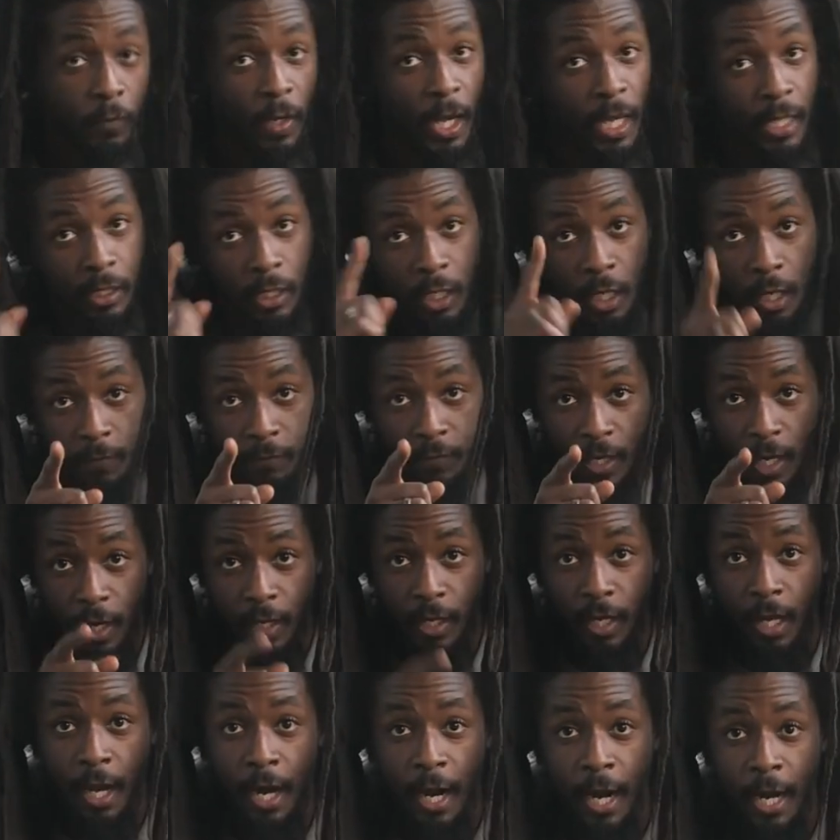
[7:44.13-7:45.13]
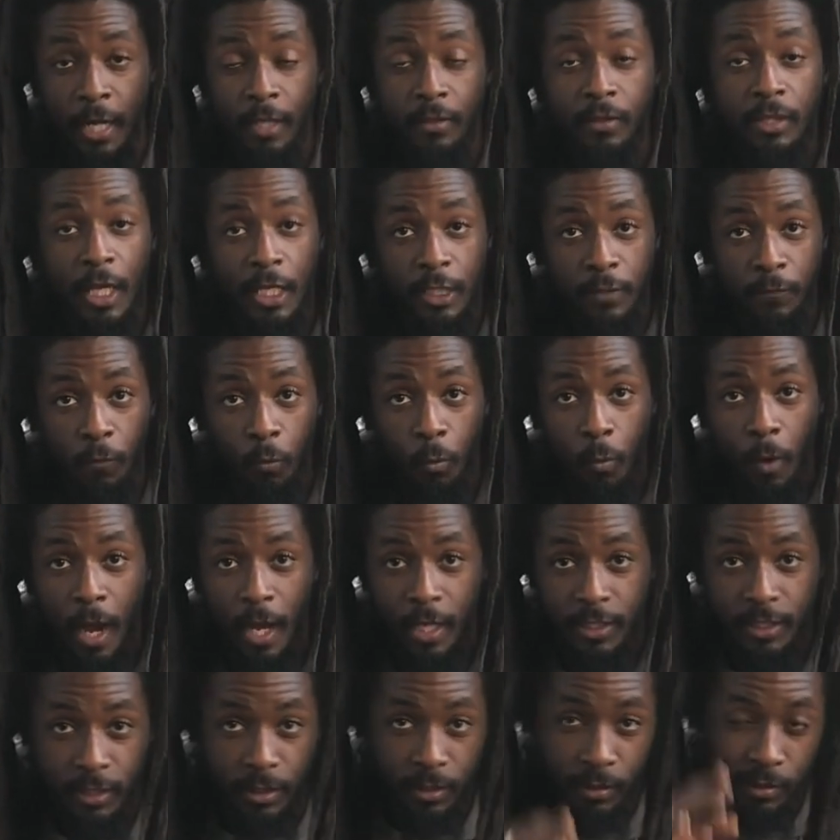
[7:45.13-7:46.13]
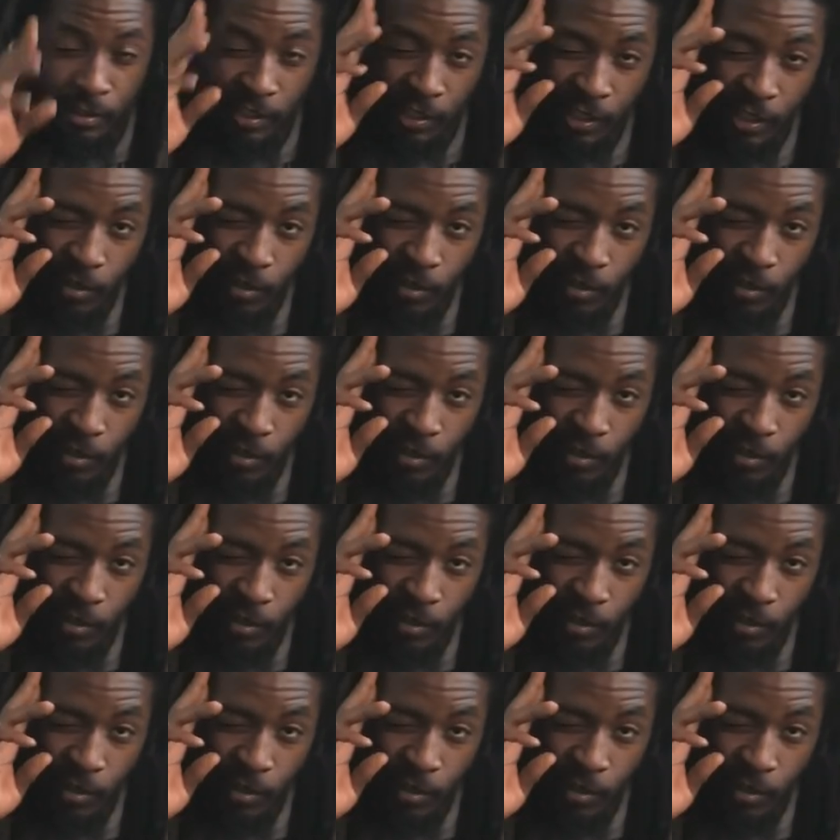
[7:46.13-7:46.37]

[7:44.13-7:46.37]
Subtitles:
I love y'all, all right? Thanks for watching.